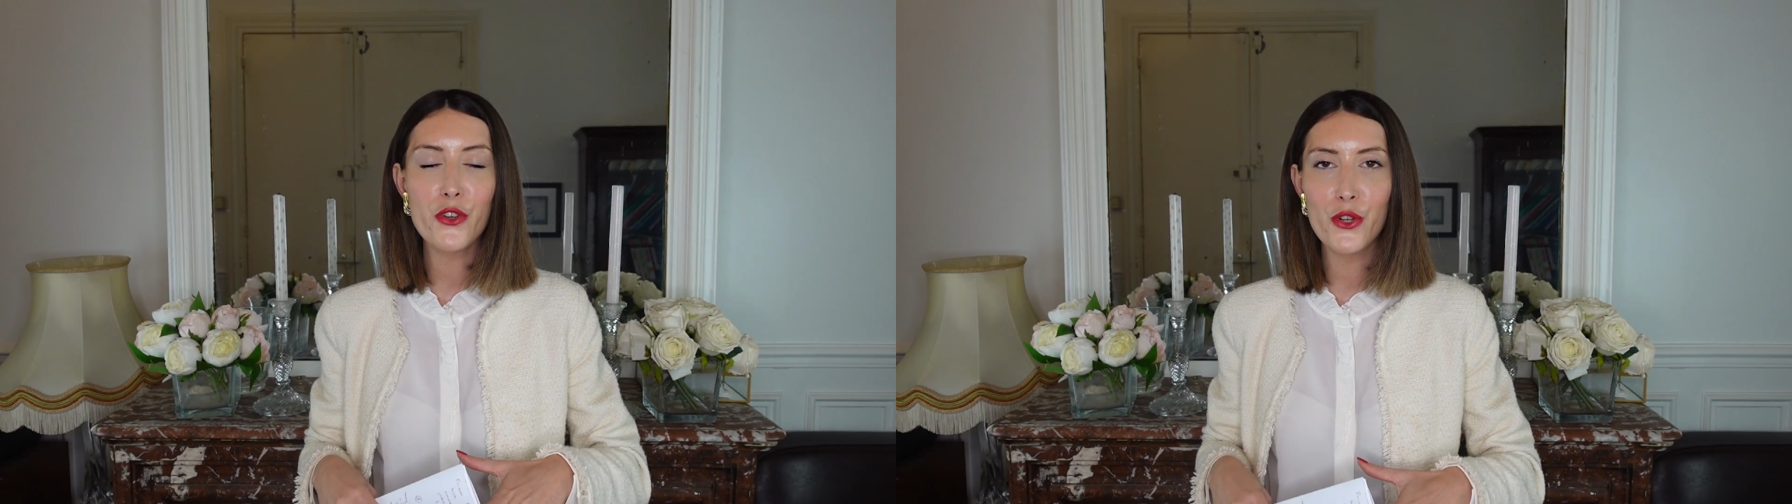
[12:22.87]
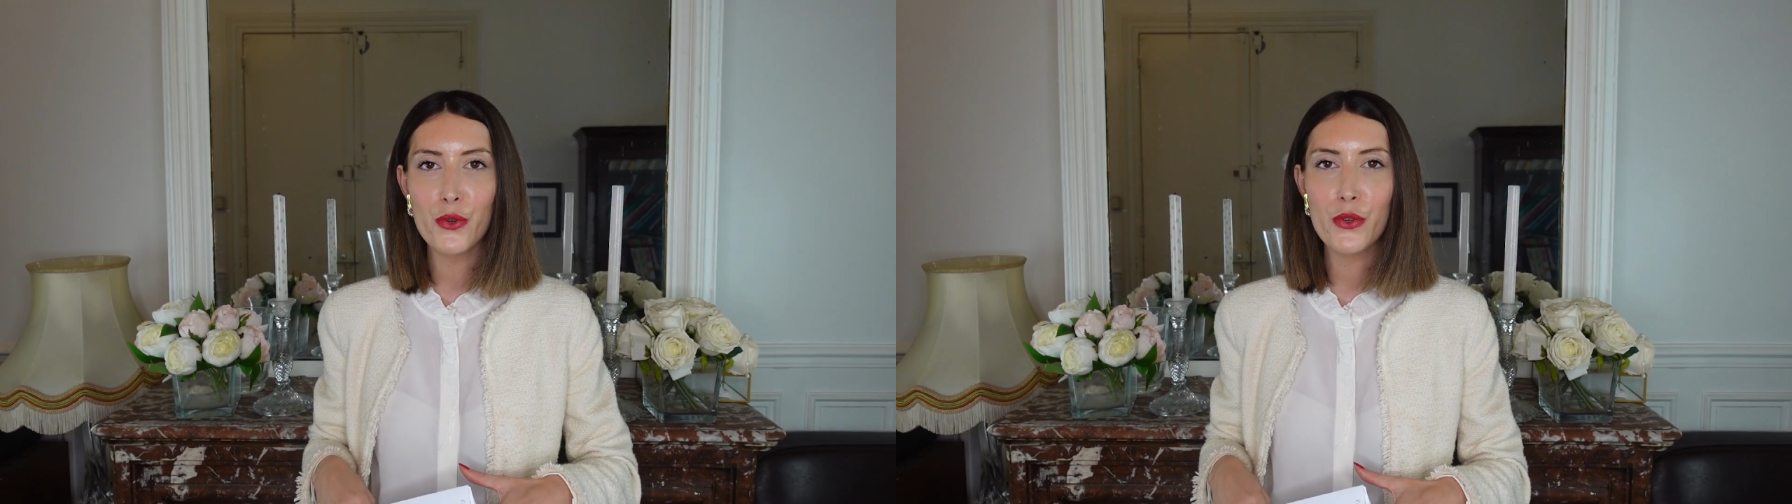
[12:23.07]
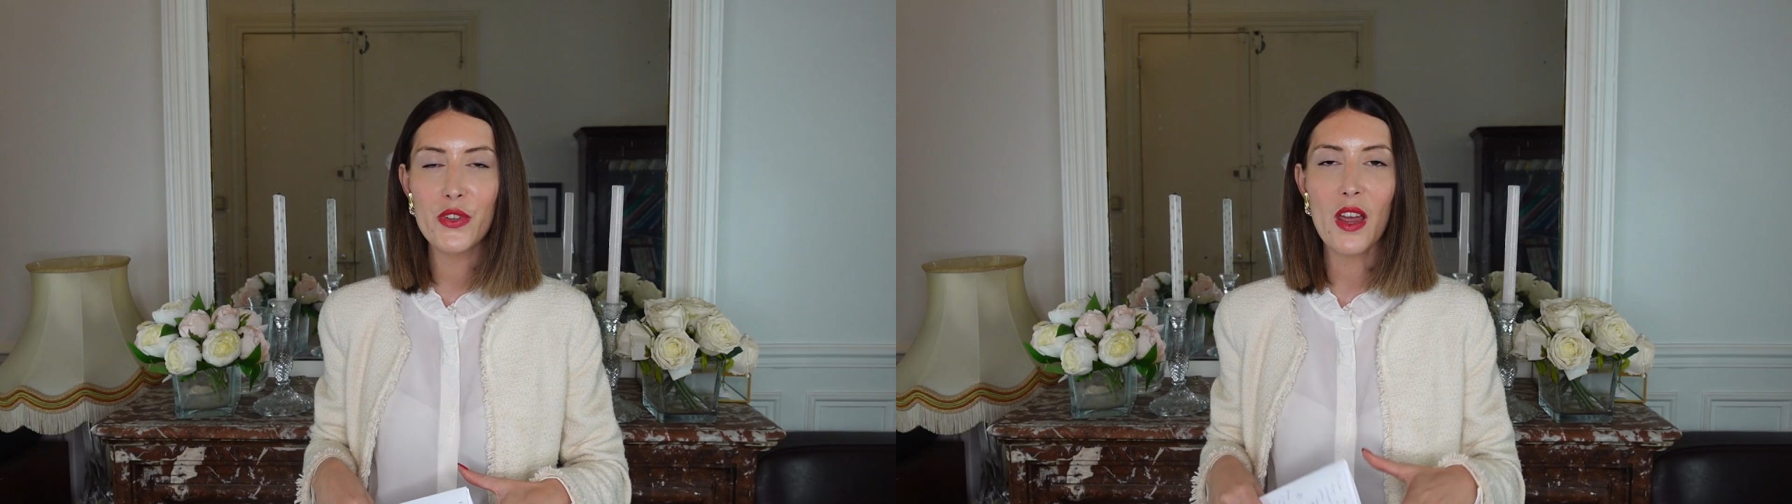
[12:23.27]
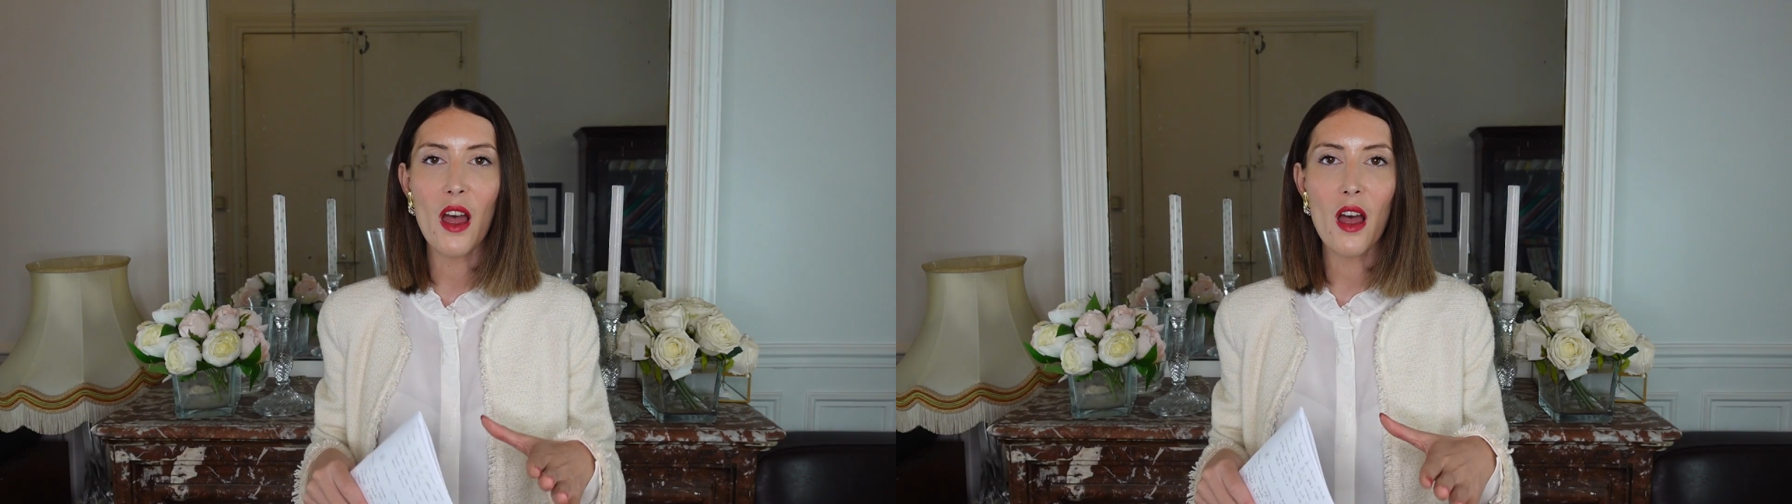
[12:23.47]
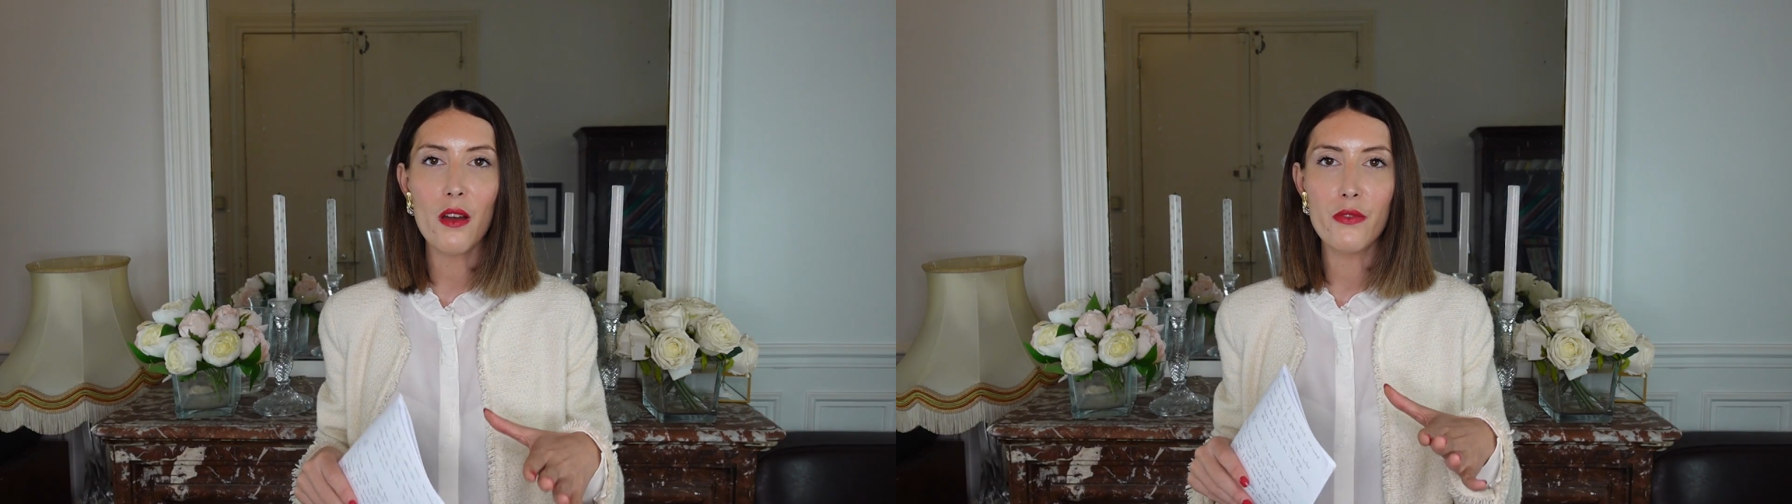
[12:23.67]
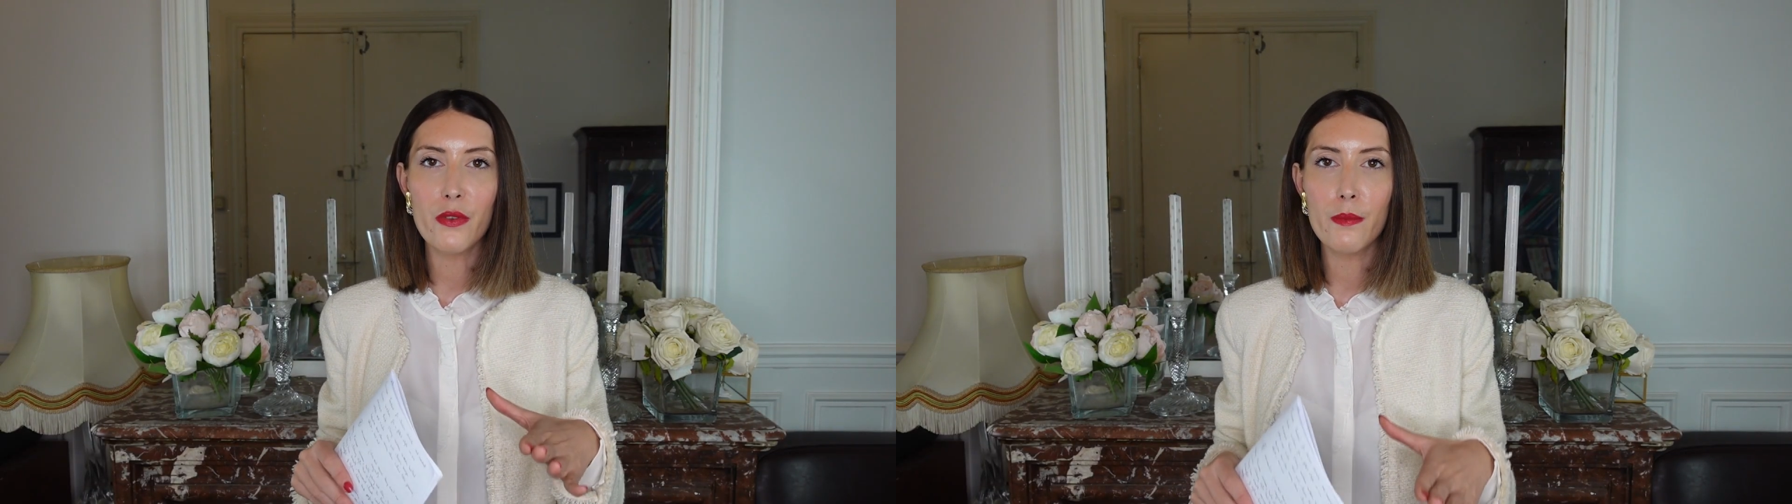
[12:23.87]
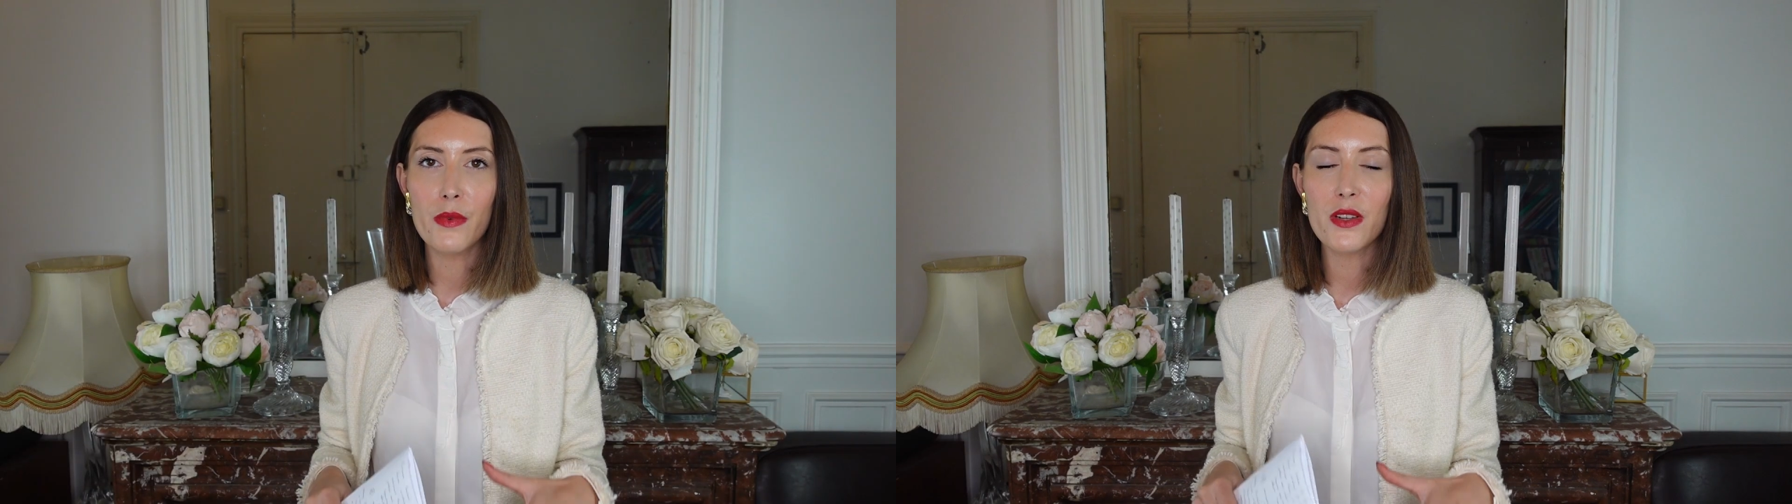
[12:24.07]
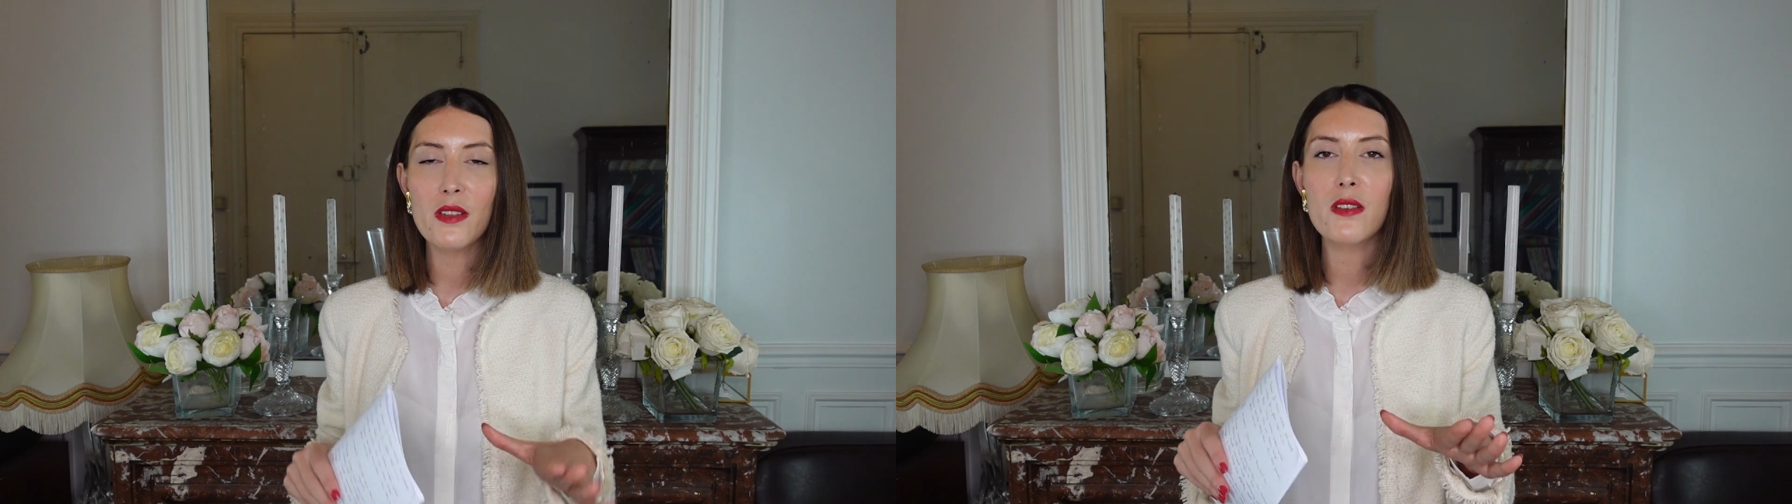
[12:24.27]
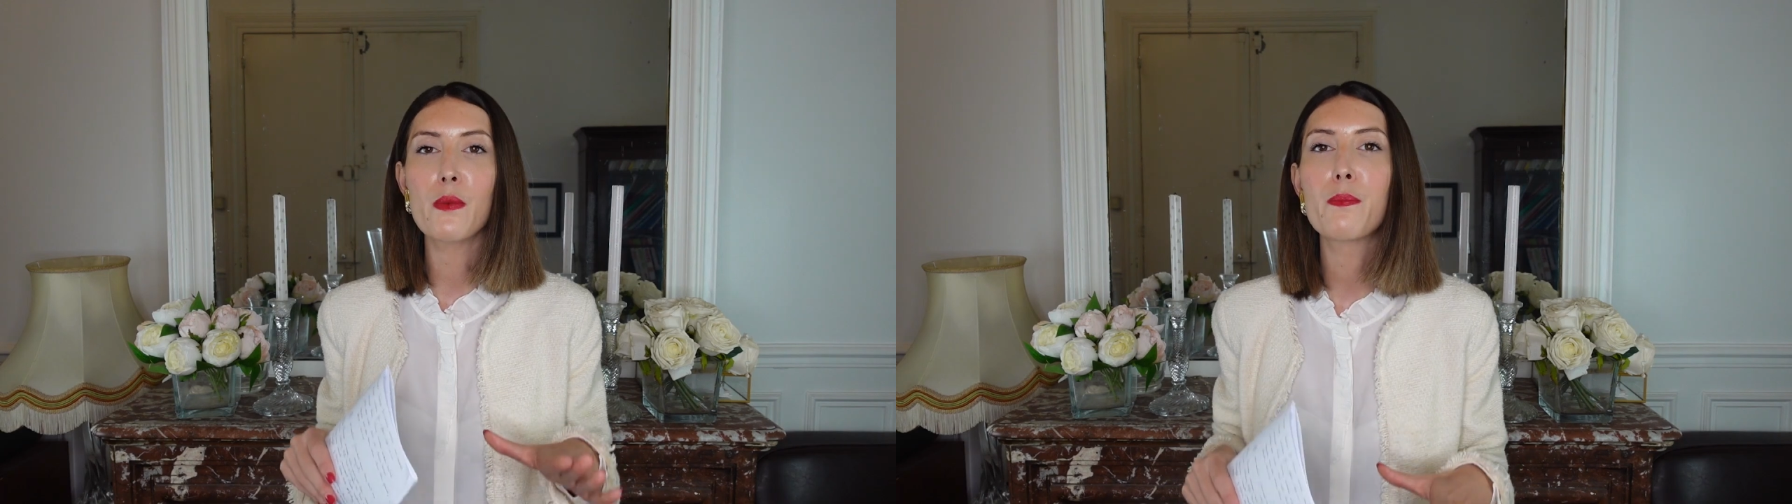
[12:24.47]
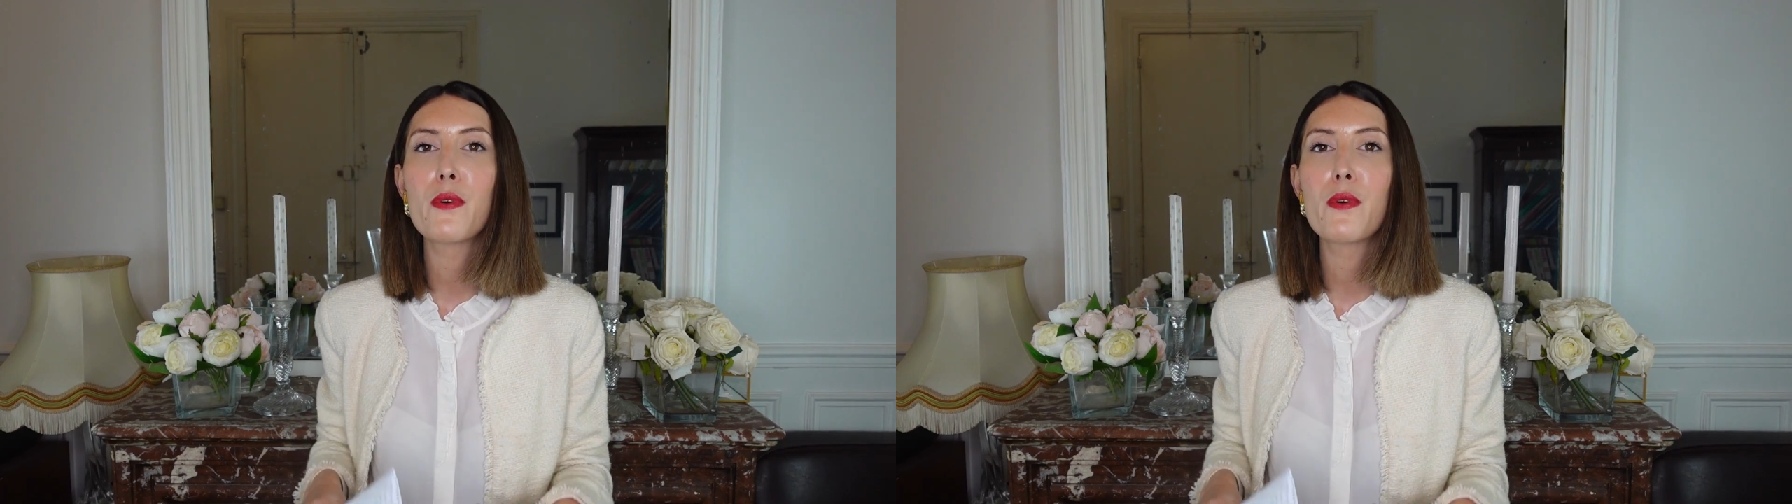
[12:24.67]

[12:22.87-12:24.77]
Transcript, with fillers: shoes are the most